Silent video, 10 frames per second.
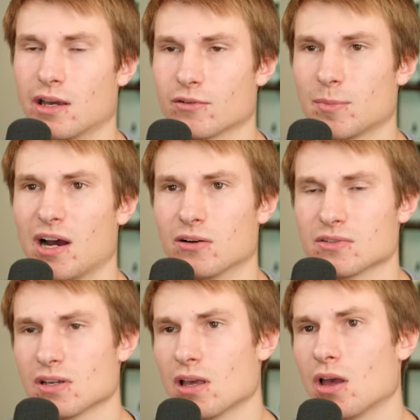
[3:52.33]
pounds.
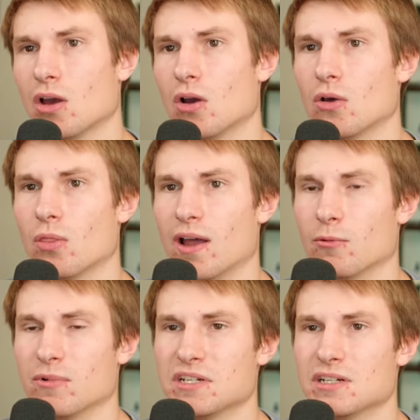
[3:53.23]
Then
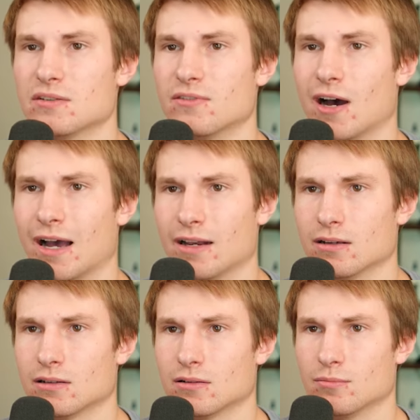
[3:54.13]
we need to divide
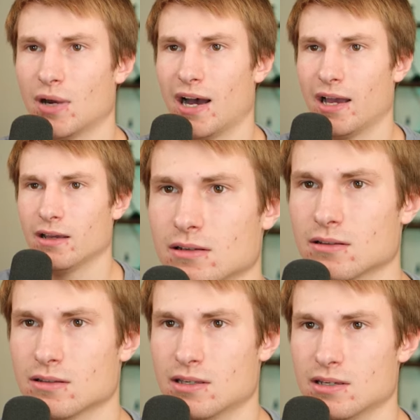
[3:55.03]
by
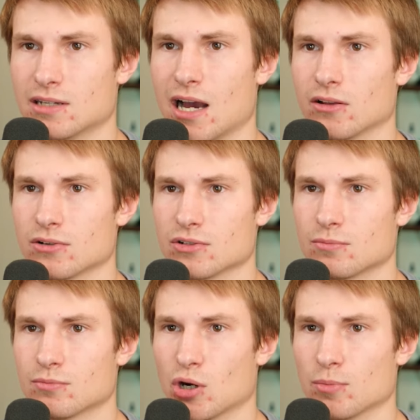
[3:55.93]
the dollars
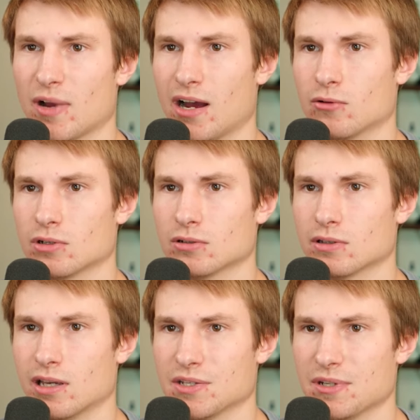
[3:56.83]
per pound.
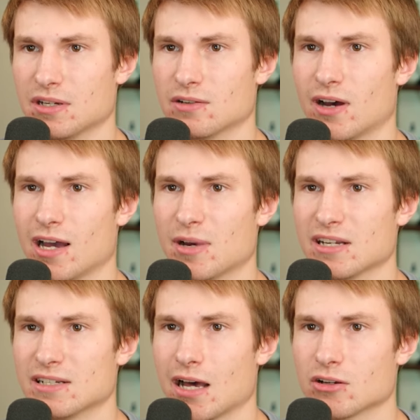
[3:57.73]
Okay, so we need to divide by
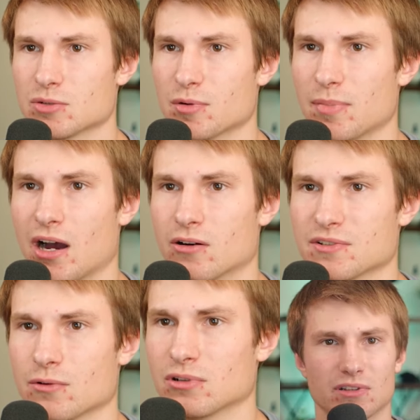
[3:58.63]
dollars per pound so
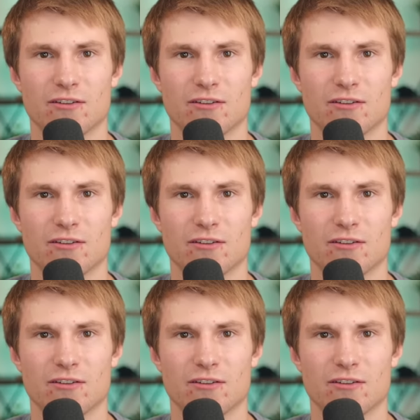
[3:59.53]
that we're left with